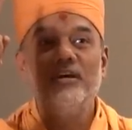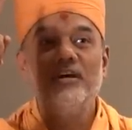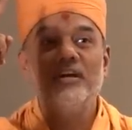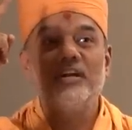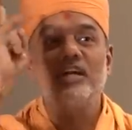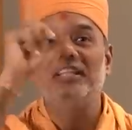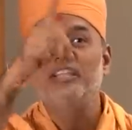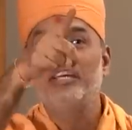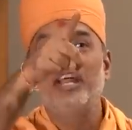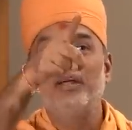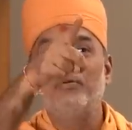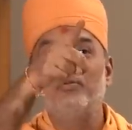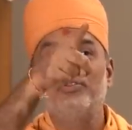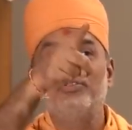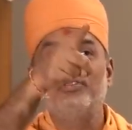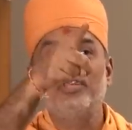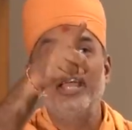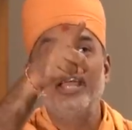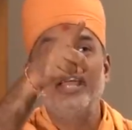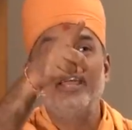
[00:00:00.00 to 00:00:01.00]
Rather, I would
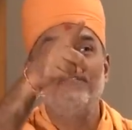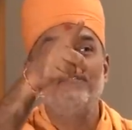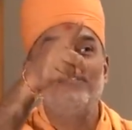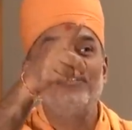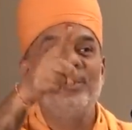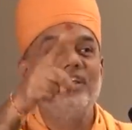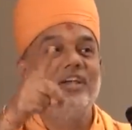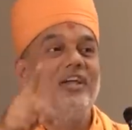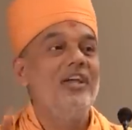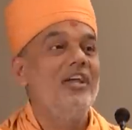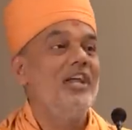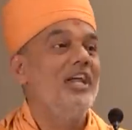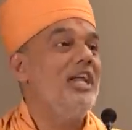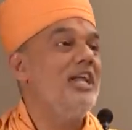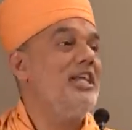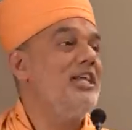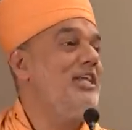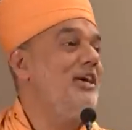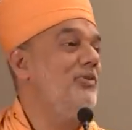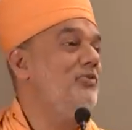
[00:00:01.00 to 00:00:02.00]
say,
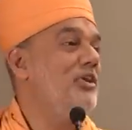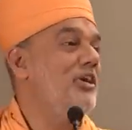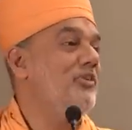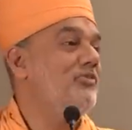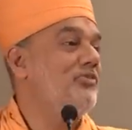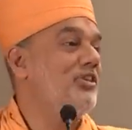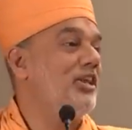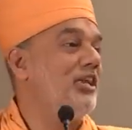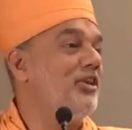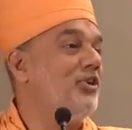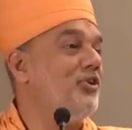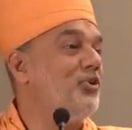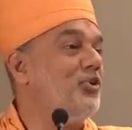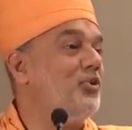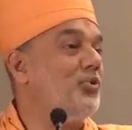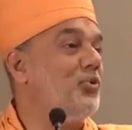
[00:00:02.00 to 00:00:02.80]
India would have seen